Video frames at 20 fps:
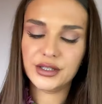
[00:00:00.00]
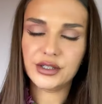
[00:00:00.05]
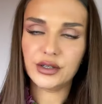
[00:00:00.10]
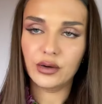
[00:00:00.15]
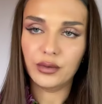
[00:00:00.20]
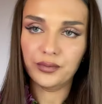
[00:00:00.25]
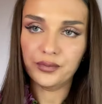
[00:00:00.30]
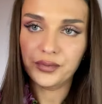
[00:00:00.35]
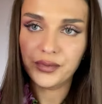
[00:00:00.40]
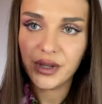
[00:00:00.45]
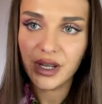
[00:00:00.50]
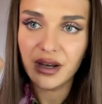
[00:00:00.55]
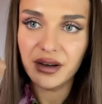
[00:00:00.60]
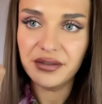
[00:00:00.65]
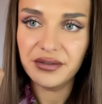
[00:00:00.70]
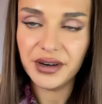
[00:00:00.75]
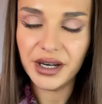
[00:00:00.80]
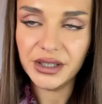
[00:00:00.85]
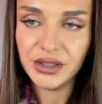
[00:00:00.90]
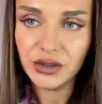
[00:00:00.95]
So
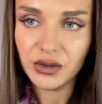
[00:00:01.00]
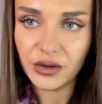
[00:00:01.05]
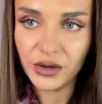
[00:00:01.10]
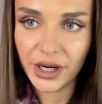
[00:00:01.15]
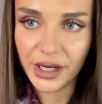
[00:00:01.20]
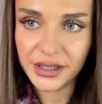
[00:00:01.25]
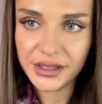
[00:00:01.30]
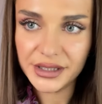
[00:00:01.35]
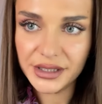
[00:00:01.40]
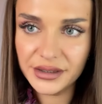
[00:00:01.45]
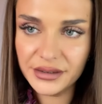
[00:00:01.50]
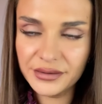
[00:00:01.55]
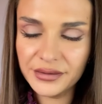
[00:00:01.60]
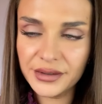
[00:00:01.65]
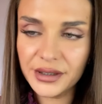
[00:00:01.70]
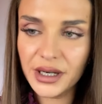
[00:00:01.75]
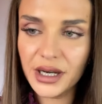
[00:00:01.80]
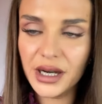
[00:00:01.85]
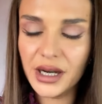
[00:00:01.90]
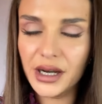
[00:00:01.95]

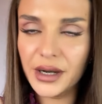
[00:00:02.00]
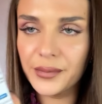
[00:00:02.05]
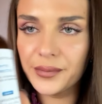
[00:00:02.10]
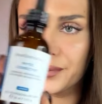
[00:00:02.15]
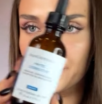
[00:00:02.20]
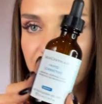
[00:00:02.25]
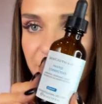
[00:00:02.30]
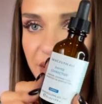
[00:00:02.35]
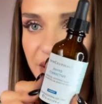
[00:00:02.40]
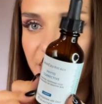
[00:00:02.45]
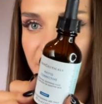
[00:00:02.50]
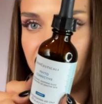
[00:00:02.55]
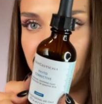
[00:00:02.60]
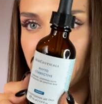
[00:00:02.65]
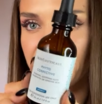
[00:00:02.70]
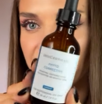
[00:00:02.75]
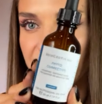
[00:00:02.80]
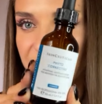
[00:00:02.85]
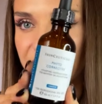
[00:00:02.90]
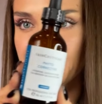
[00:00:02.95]
Phytocorrective,
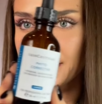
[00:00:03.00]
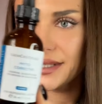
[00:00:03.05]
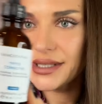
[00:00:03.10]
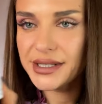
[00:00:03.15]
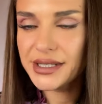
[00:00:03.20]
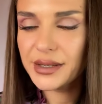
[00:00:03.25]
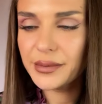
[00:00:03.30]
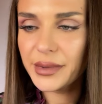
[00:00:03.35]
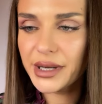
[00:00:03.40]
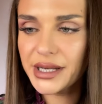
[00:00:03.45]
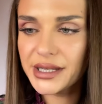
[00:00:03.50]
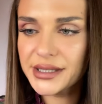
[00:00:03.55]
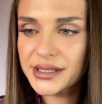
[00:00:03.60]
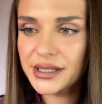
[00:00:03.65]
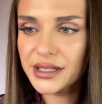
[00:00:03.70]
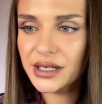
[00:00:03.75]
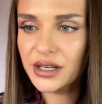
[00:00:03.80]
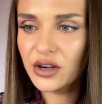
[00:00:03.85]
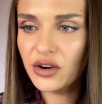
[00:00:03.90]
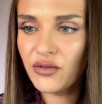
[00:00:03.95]
this is
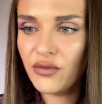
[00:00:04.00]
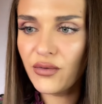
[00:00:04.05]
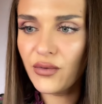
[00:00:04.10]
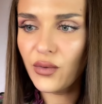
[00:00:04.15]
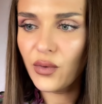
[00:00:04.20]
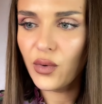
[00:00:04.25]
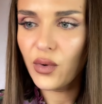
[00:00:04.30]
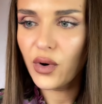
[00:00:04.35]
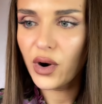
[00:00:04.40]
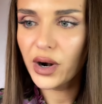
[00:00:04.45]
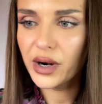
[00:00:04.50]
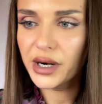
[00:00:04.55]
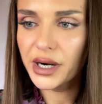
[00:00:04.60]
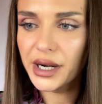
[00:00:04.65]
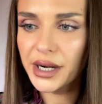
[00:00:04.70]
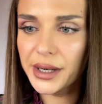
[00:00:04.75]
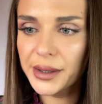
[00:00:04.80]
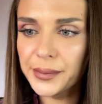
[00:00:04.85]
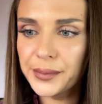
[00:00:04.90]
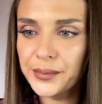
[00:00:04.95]
amazing for
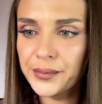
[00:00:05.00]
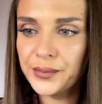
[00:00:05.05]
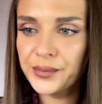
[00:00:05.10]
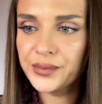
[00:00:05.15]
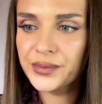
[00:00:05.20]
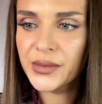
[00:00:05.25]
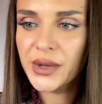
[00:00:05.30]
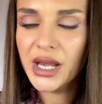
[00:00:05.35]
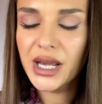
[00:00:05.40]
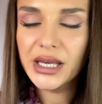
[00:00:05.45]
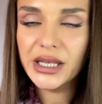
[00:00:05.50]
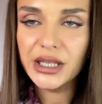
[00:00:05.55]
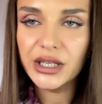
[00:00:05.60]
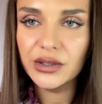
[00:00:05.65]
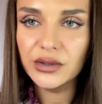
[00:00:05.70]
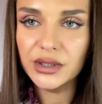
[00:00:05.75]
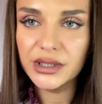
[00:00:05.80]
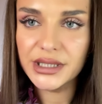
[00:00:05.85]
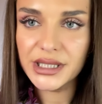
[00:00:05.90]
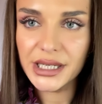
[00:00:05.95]

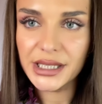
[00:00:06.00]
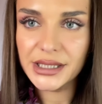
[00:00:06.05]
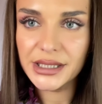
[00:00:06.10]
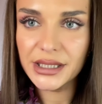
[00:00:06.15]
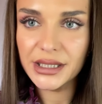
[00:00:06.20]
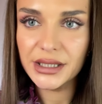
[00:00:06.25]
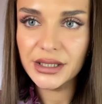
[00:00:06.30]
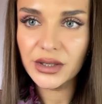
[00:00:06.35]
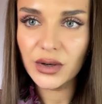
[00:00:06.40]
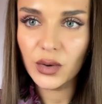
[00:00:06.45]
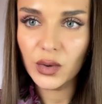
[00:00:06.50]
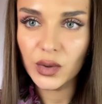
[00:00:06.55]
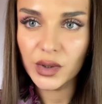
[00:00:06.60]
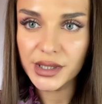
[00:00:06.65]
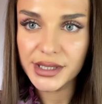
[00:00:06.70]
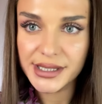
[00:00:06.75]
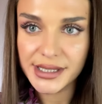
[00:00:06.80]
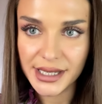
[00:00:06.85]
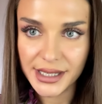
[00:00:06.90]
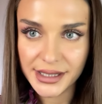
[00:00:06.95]
irritated or
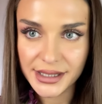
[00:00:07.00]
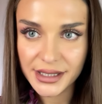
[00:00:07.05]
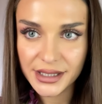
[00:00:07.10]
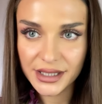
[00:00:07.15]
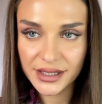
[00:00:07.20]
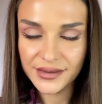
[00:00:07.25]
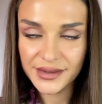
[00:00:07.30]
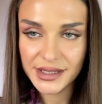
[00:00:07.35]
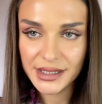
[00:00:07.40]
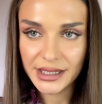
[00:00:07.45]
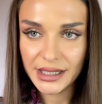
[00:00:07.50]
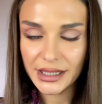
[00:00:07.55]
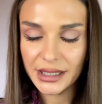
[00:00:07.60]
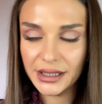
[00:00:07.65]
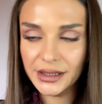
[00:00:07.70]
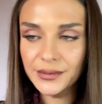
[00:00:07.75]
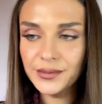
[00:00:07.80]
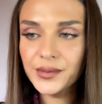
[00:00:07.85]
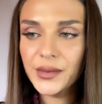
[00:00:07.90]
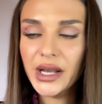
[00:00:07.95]
sensitive
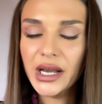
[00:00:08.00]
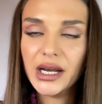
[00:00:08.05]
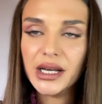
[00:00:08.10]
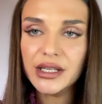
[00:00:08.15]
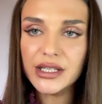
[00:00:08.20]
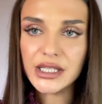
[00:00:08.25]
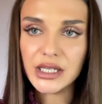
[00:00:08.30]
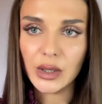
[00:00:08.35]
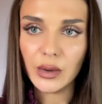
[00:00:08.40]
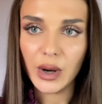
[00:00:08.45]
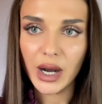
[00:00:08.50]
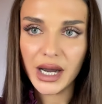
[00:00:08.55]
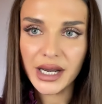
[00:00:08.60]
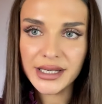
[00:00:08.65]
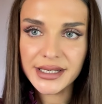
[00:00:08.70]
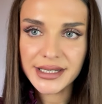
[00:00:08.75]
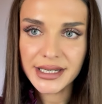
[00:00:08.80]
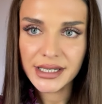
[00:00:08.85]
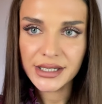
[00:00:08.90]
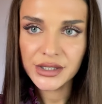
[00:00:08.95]
skin. So I
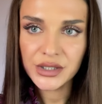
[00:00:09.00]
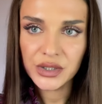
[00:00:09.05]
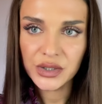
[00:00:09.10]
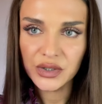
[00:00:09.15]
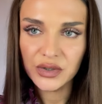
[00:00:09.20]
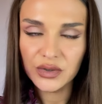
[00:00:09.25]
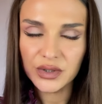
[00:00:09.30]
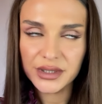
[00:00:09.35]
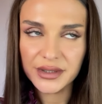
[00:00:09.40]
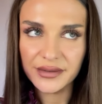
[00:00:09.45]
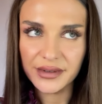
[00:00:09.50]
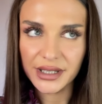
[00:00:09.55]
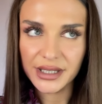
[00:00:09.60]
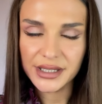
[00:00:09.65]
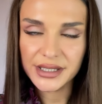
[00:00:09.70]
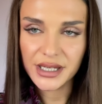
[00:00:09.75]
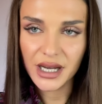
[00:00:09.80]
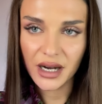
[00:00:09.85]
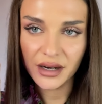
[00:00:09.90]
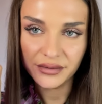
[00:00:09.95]
tend to use
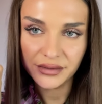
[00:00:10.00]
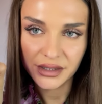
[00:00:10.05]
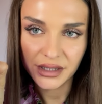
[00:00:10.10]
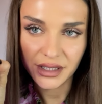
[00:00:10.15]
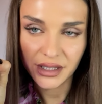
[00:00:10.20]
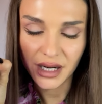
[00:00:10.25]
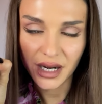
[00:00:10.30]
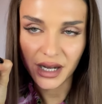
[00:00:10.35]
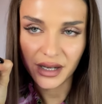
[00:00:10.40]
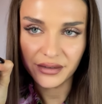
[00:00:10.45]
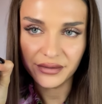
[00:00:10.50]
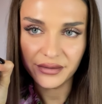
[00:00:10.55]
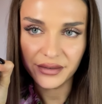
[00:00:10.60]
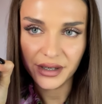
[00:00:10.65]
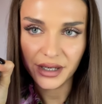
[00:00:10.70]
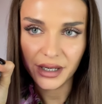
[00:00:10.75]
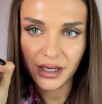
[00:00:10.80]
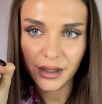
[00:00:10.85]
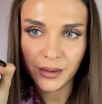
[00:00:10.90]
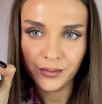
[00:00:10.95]
this after I've
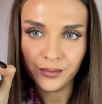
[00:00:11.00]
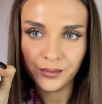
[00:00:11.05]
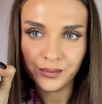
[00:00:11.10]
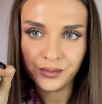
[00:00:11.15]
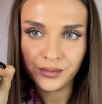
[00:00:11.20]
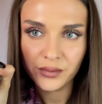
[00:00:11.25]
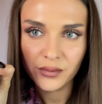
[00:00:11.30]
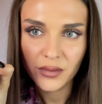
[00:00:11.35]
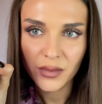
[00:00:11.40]
done